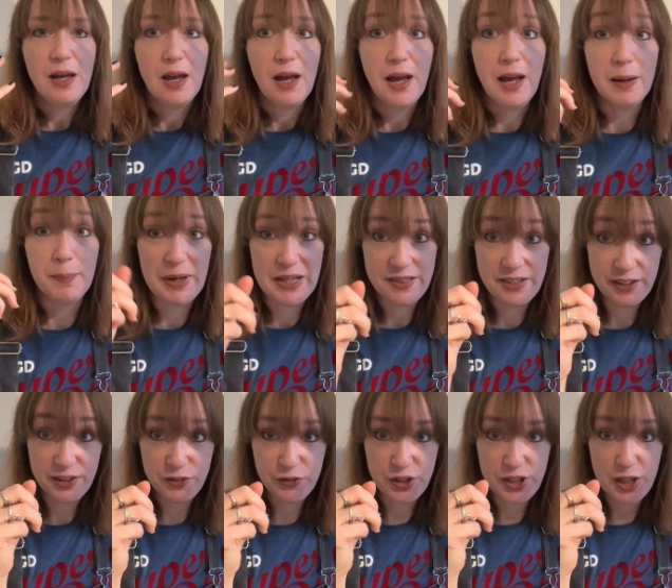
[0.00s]
And I made
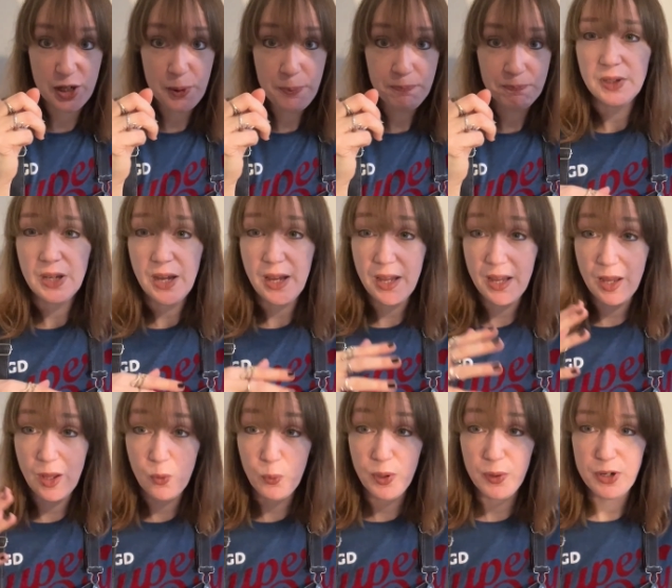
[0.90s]
this video
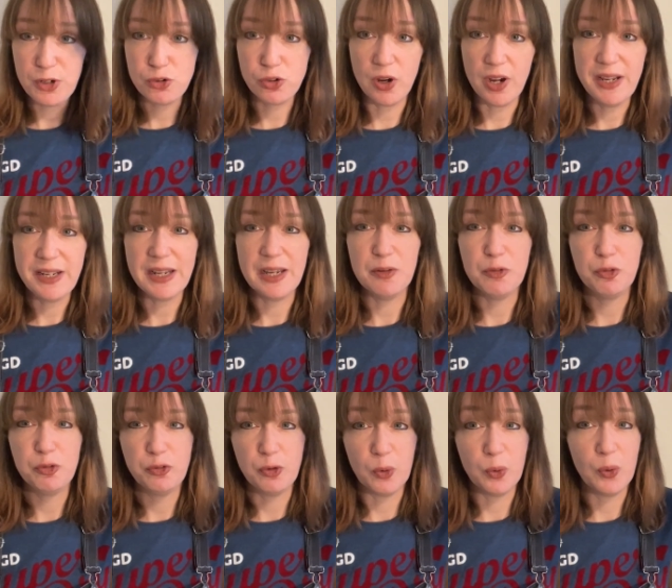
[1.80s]
where I tried out
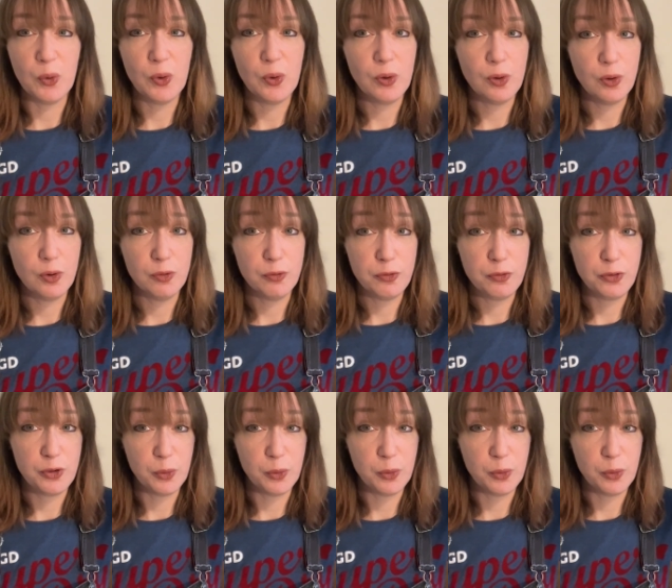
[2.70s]
4 of the